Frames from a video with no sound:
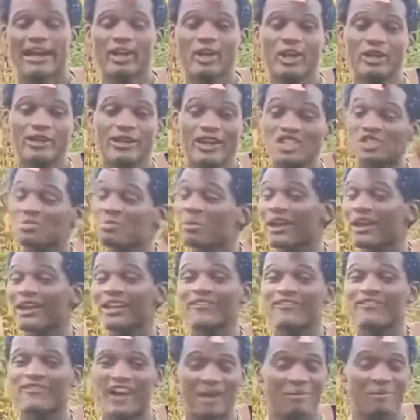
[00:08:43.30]
know there's many
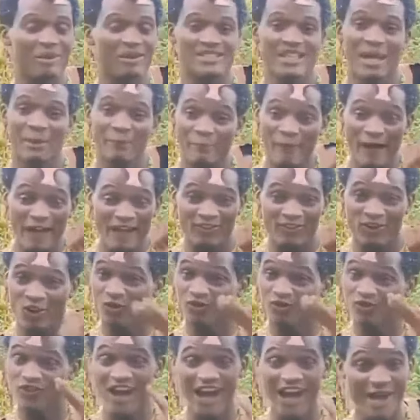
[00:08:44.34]
farmers, apart from
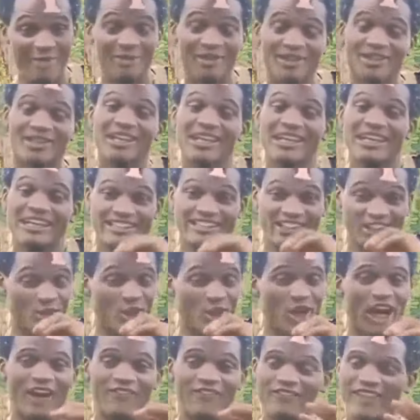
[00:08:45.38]
farming, they don't
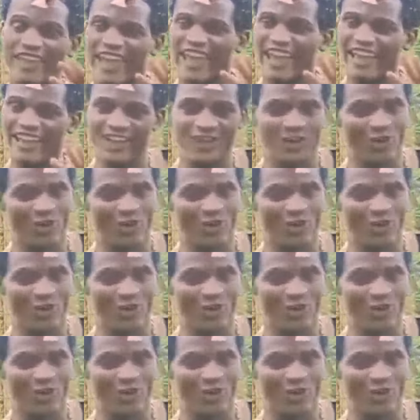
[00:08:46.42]
have any